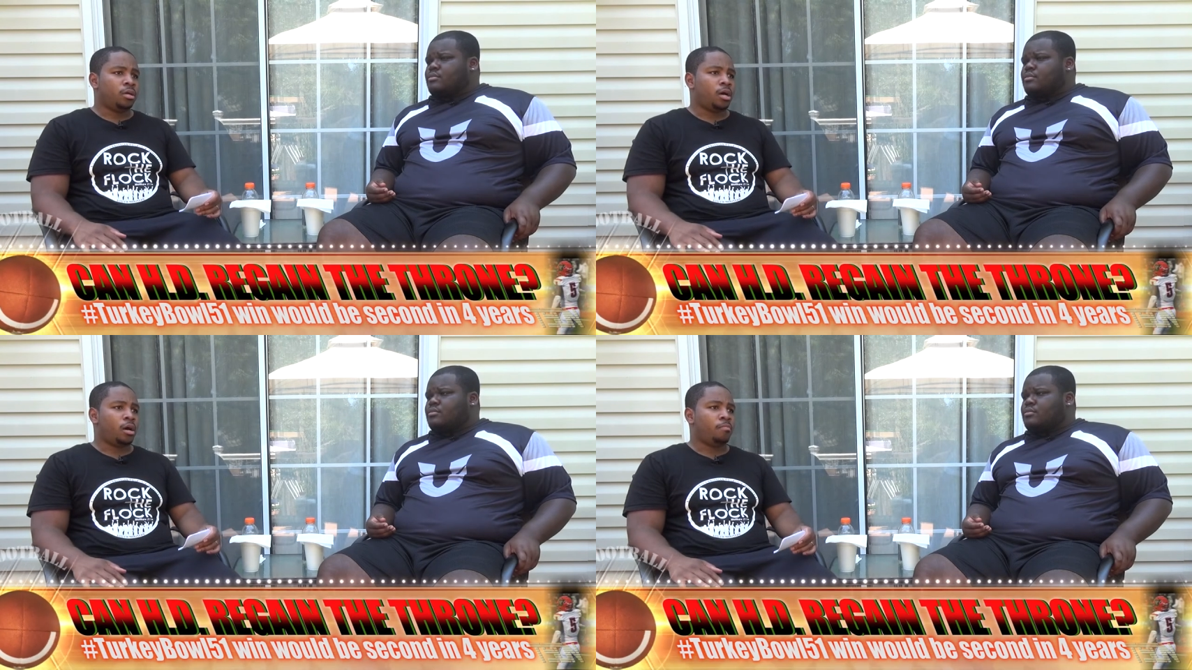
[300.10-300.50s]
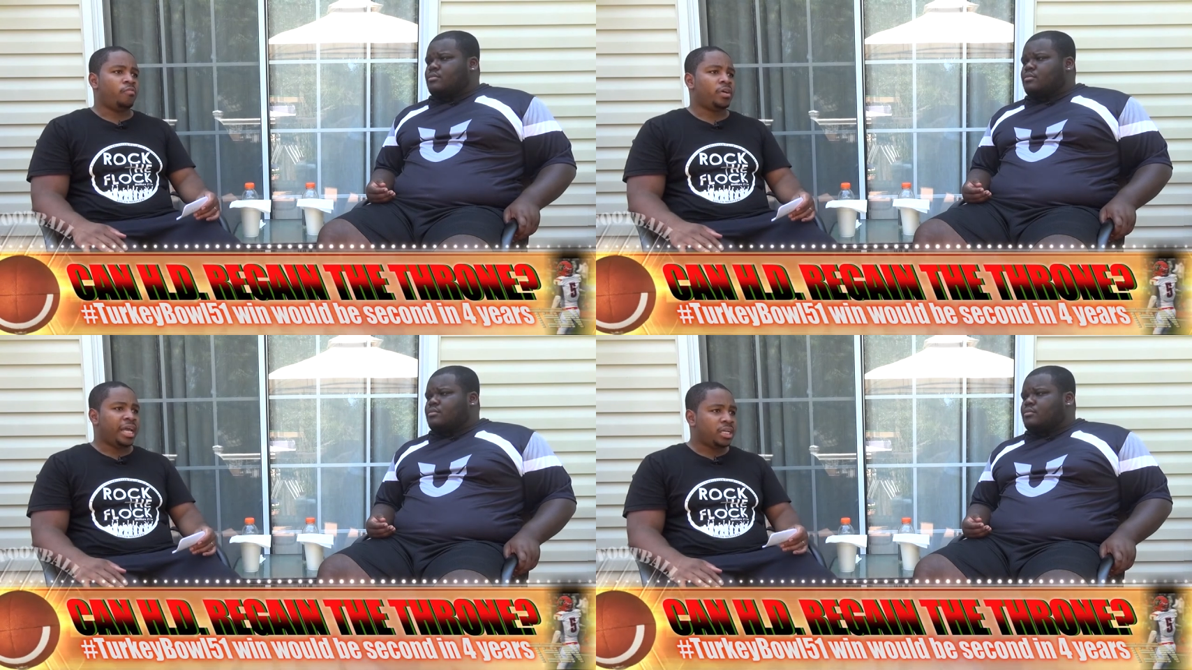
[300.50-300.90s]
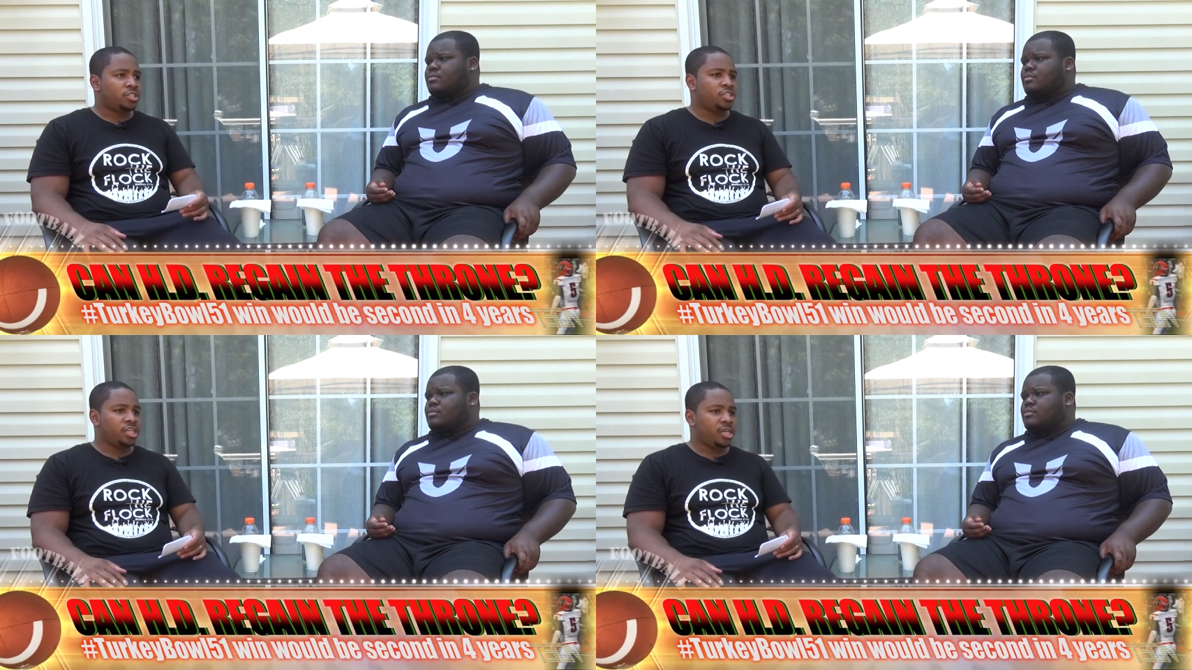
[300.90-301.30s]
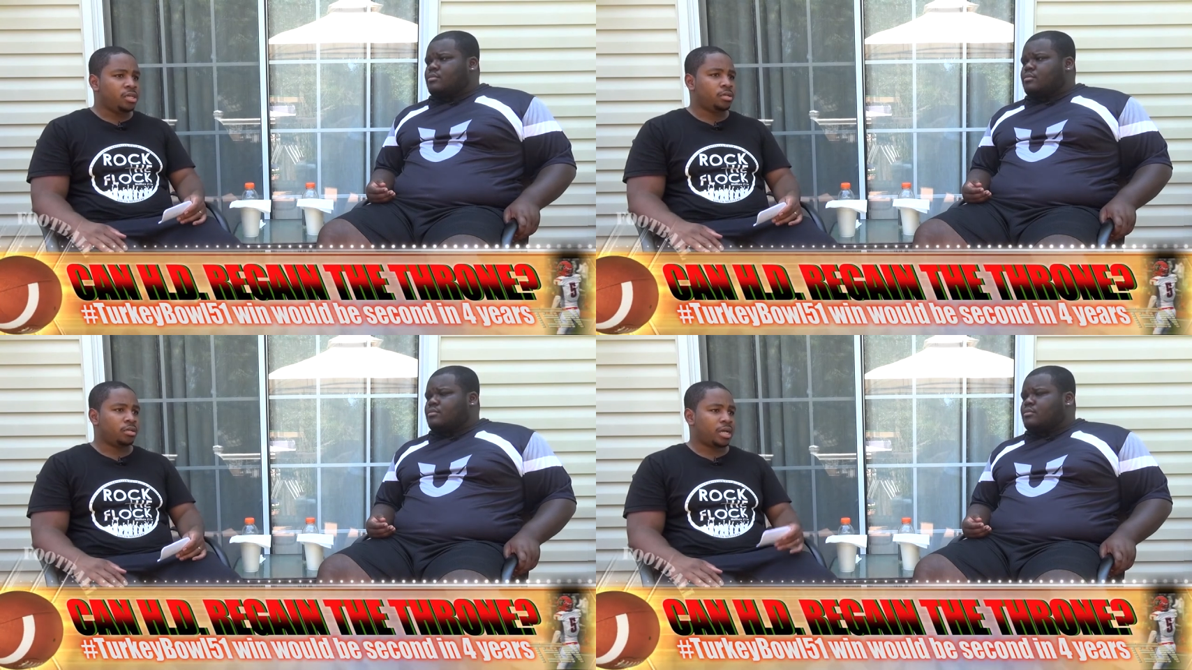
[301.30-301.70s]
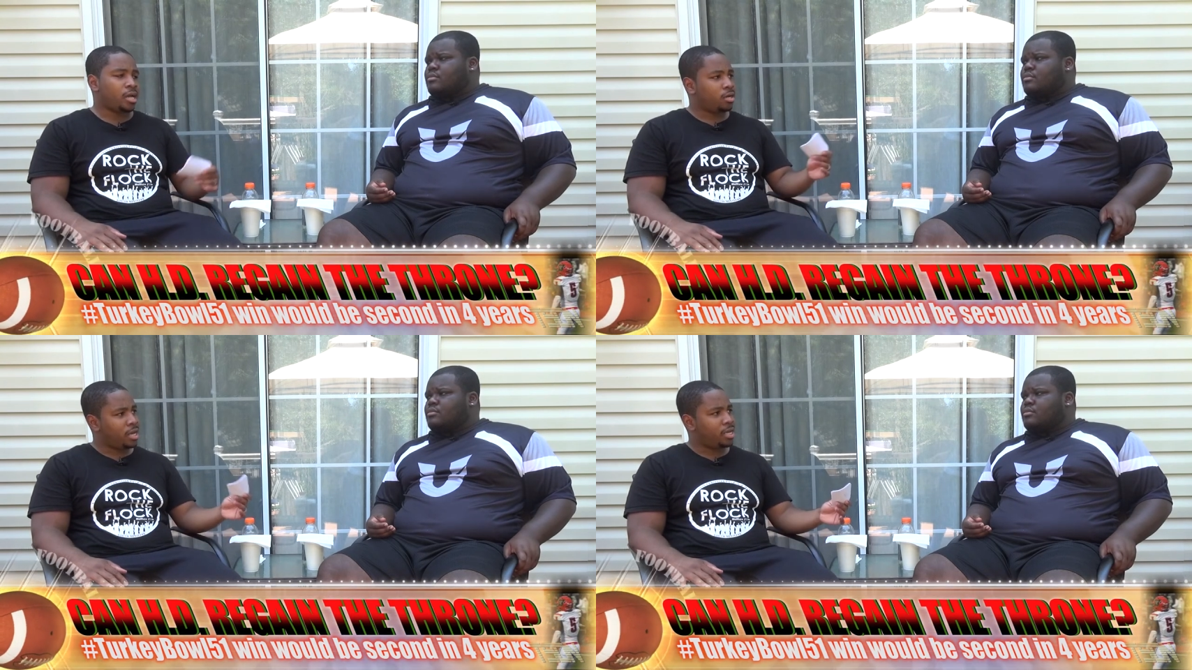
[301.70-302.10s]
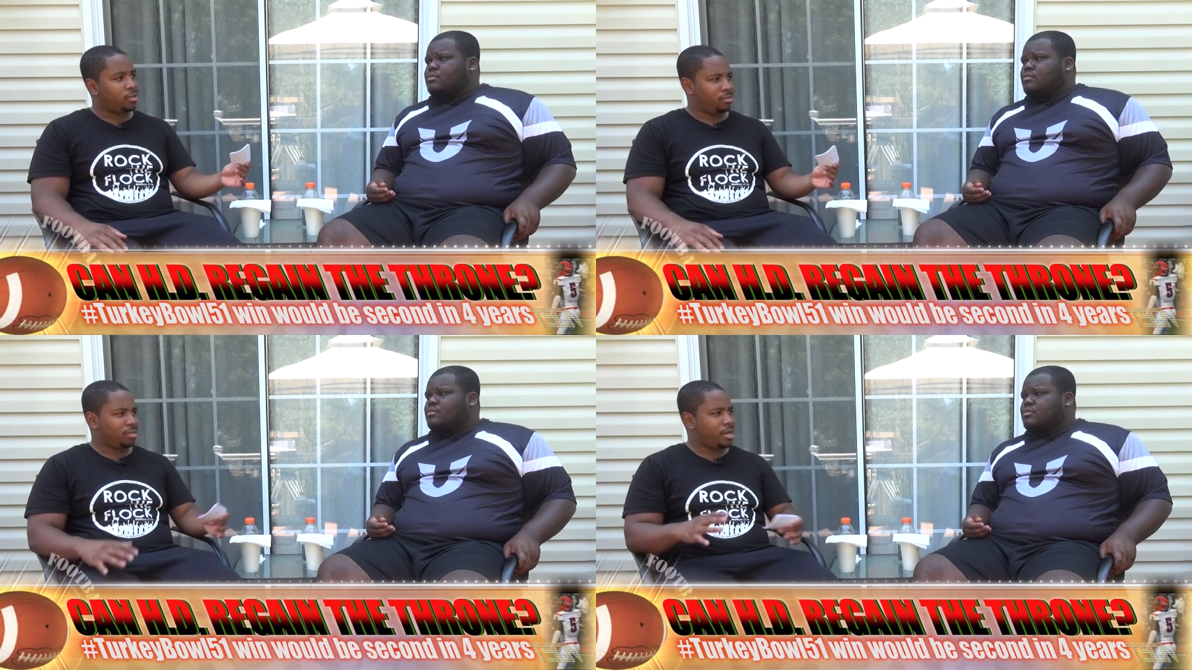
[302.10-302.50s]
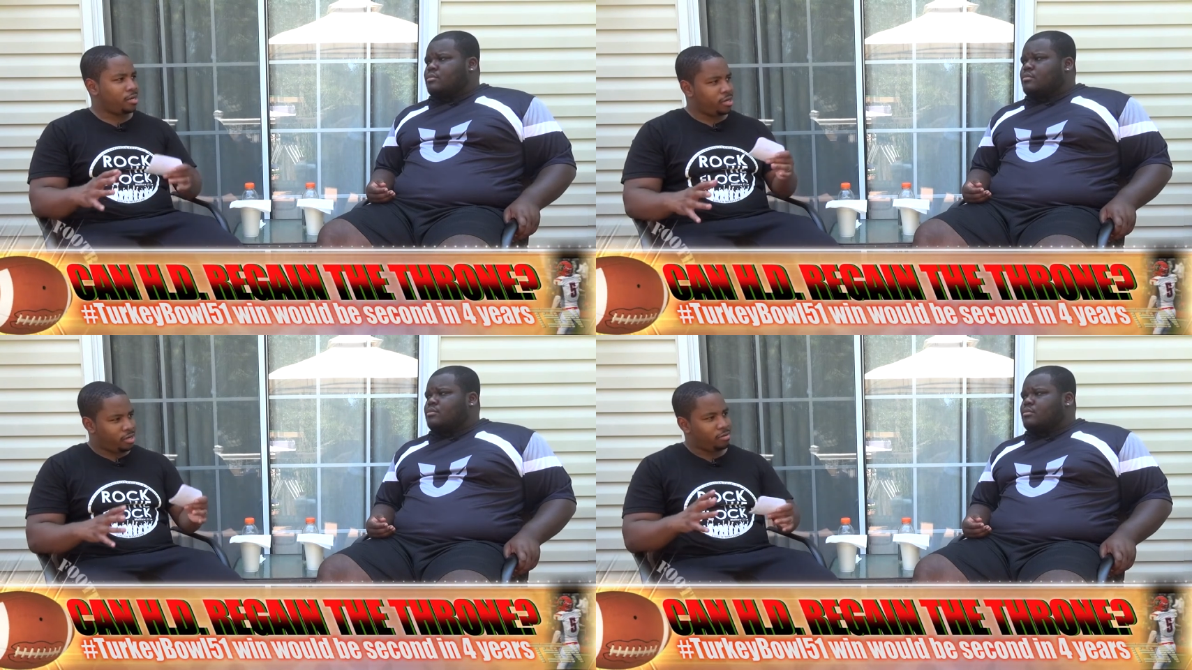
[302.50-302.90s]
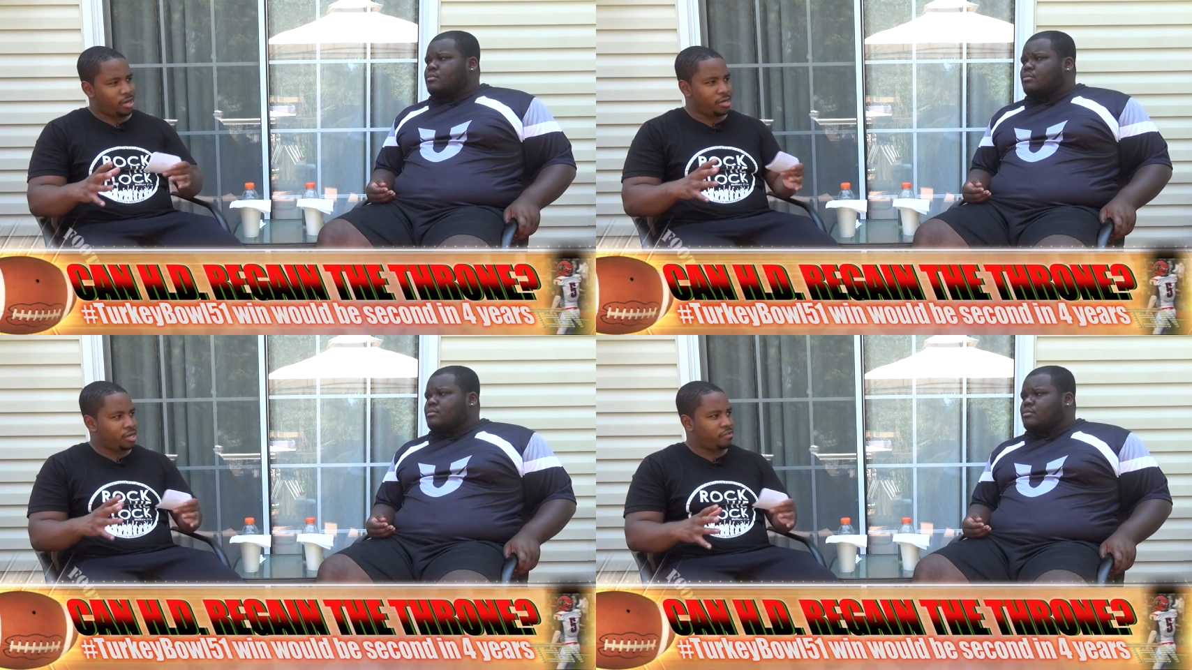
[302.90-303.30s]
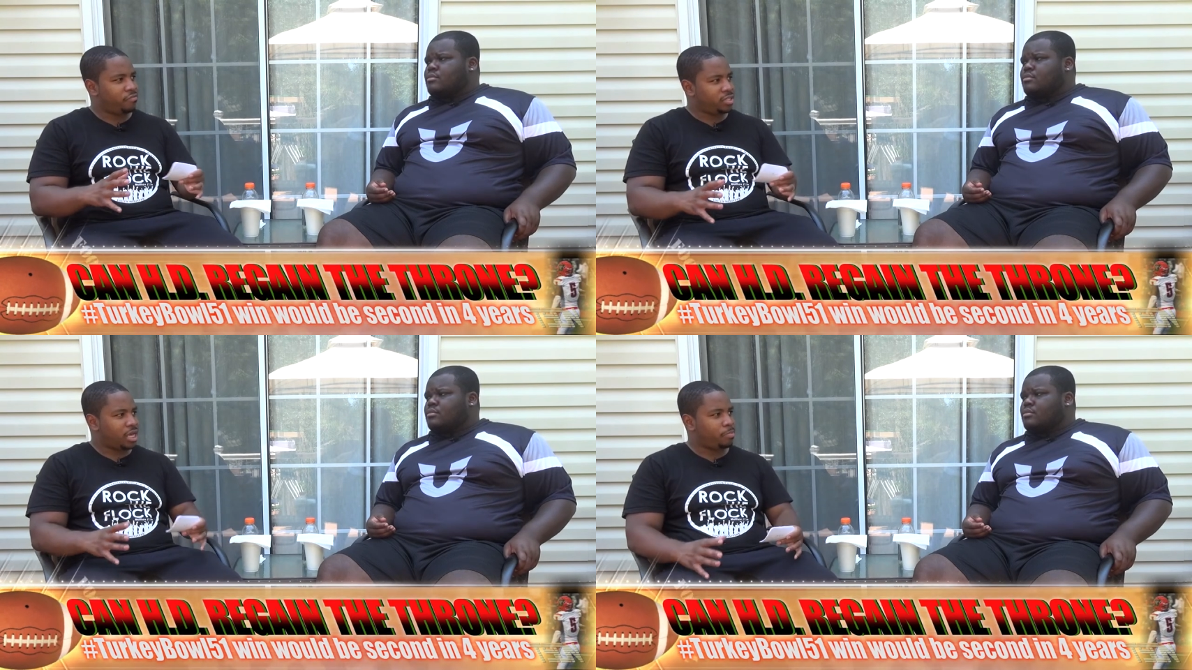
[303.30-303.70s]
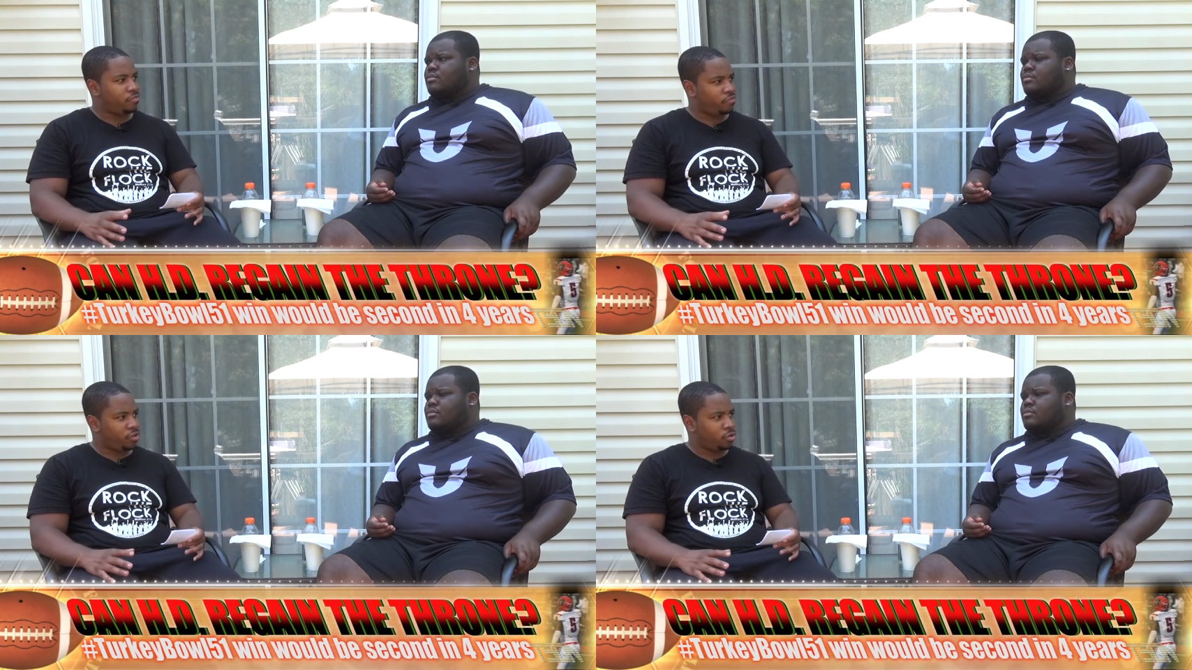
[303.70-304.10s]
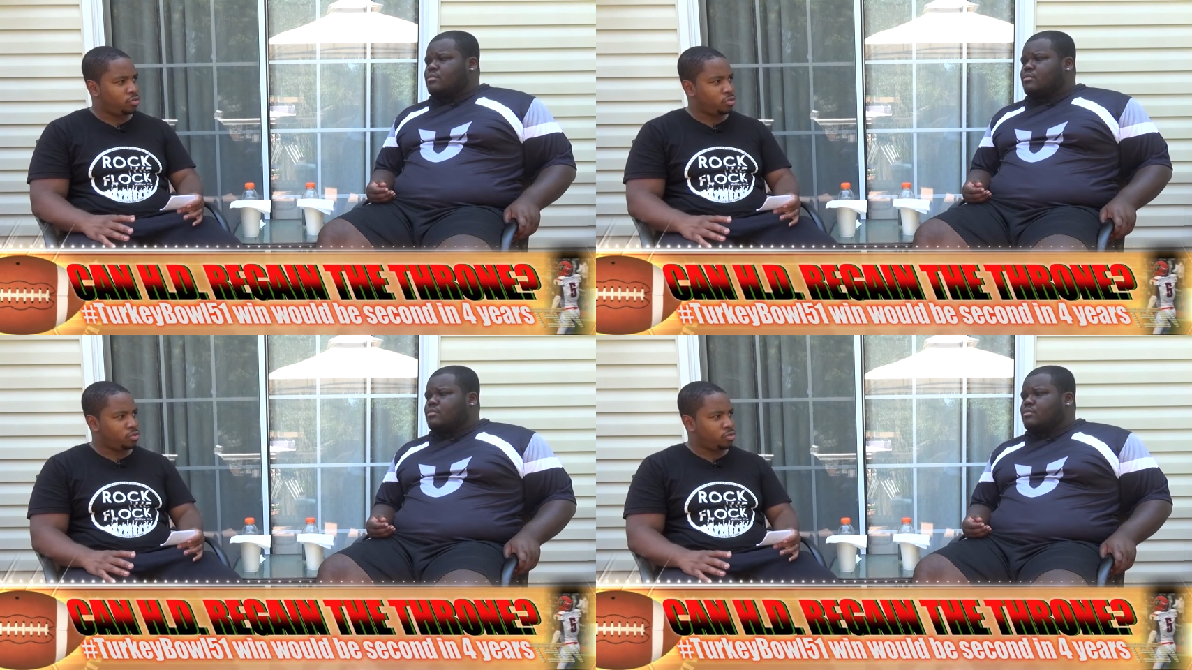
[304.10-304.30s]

Speaker 1: For HD, kind of a different type of feel